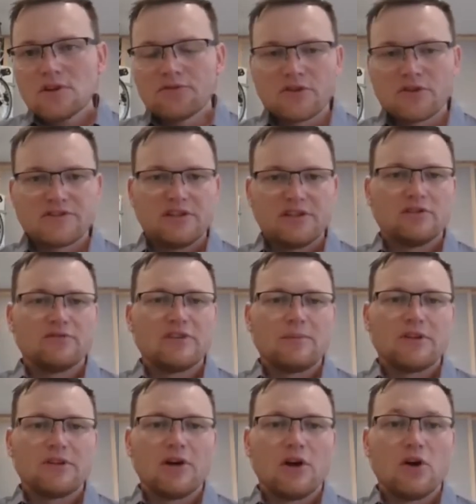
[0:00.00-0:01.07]
for a single
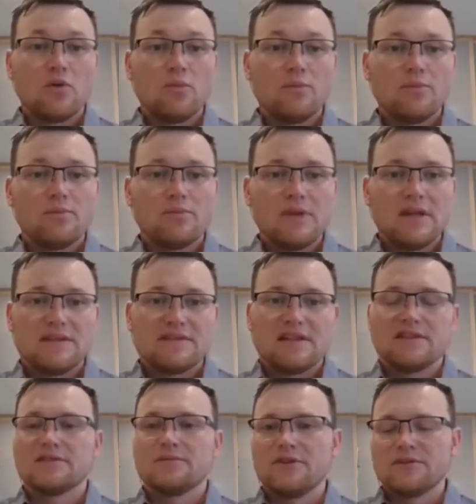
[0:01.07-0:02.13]
family home in San
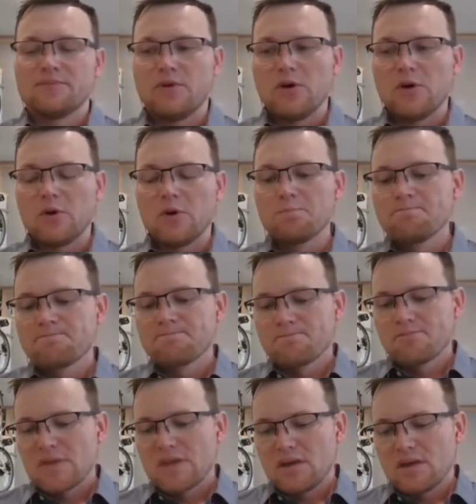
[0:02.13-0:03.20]
Luis Obispo,
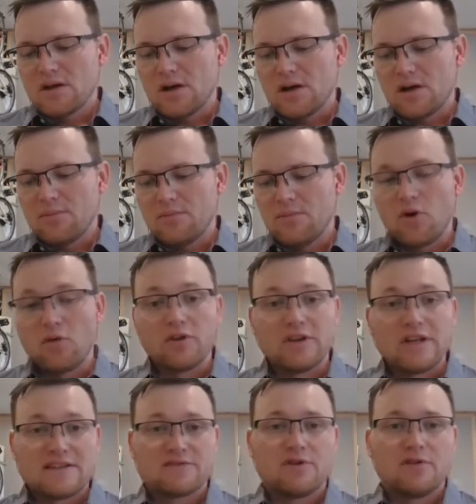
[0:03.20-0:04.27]
over the
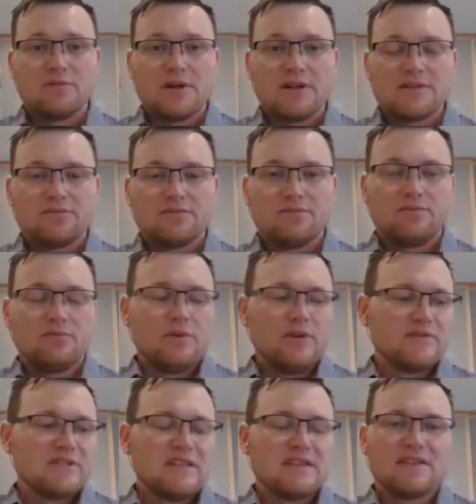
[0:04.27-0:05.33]
last 12 months,
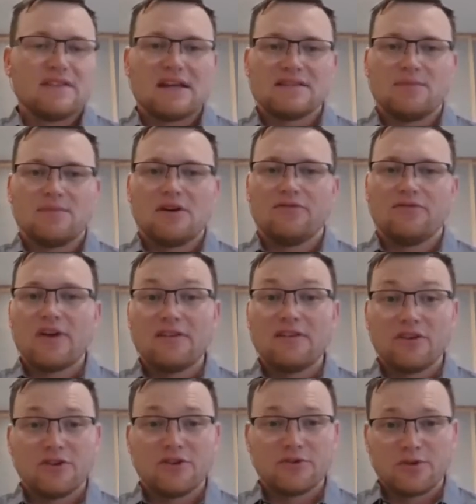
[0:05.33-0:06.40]
we've seen that that's about
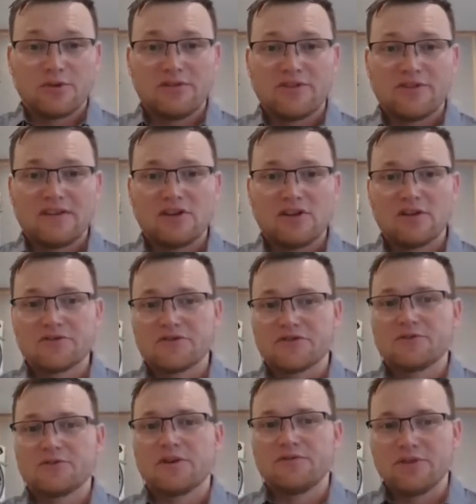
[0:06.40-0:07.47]
$525 a
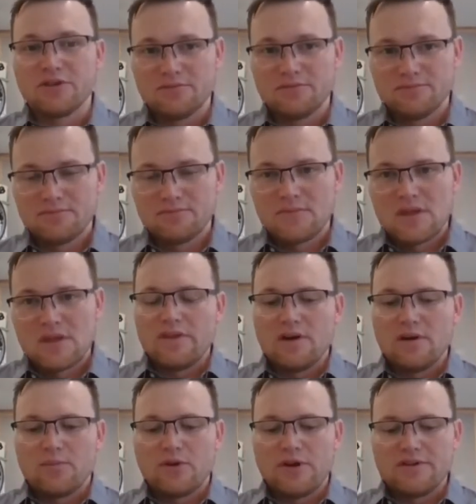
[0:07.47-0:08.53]
square foot.
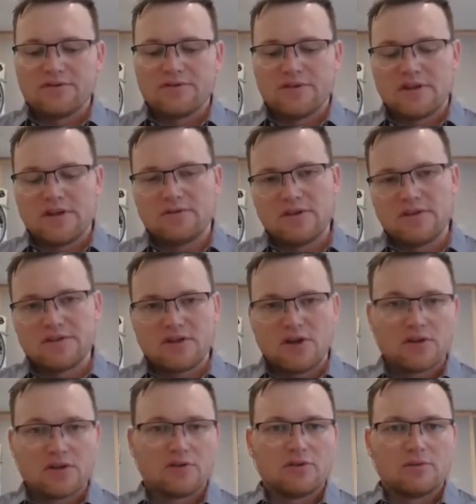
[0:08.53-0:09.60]
The appraiser that I read this
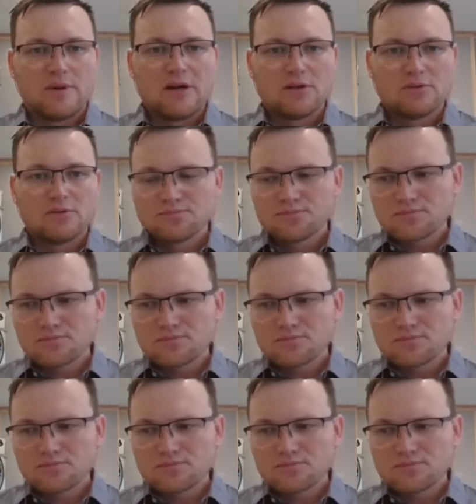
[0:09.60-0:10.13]
article about